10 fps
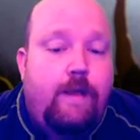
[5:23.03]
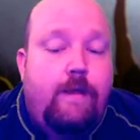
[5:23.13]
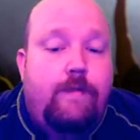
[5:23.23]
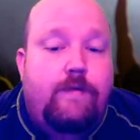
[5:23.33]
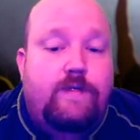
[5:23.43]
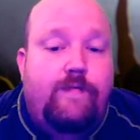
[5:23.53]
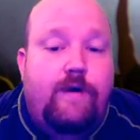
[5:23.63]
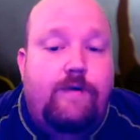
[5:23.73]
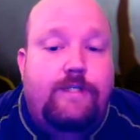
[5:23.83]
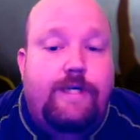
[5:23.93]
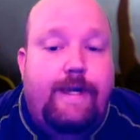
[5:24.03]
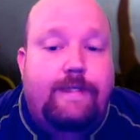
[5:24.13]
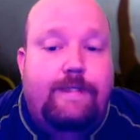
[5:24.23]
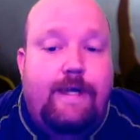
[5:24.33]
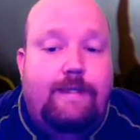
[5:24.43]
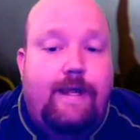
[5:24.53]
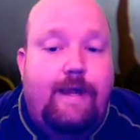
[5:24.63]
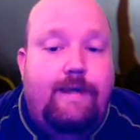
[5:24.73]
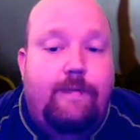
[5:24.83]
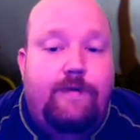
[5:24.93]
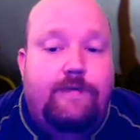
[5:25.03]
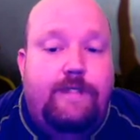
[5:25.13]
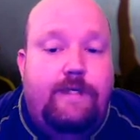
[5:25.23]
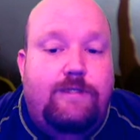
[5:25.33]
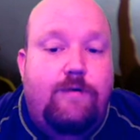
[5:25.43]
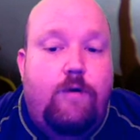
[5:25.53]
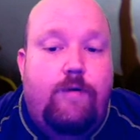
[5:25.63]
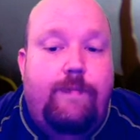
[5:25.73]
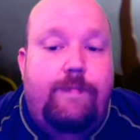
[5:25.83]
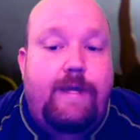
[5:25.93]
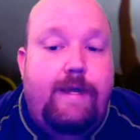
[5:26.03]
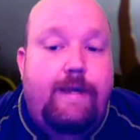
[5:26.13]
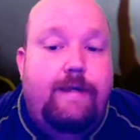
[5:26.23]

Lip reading: There's a very good chance that the AWC201-B